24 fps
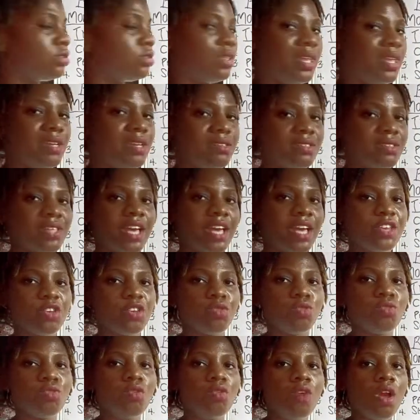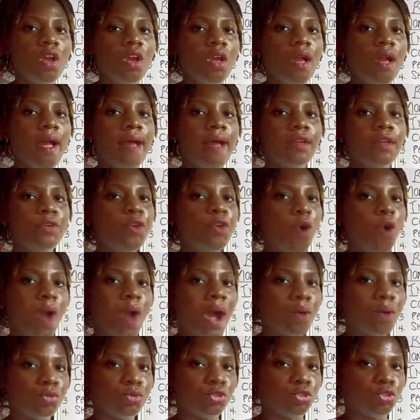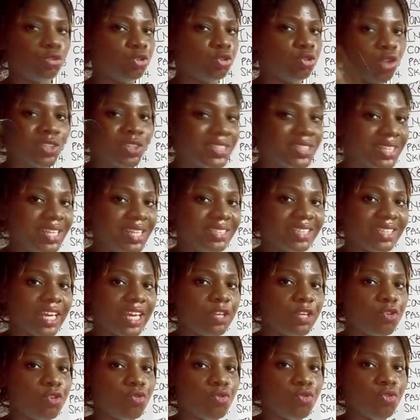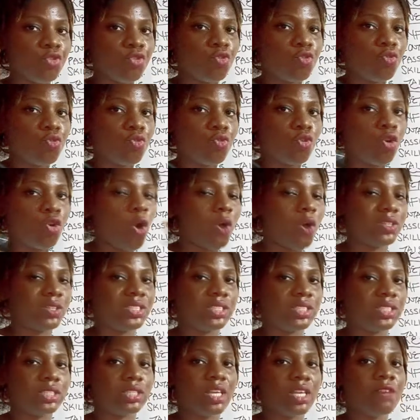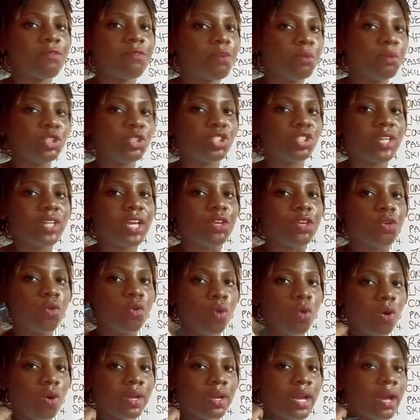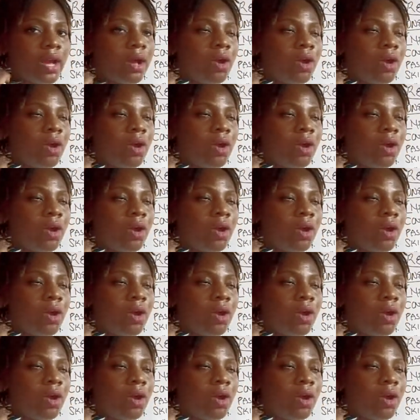things that you know how to, those things that you got, information that you got.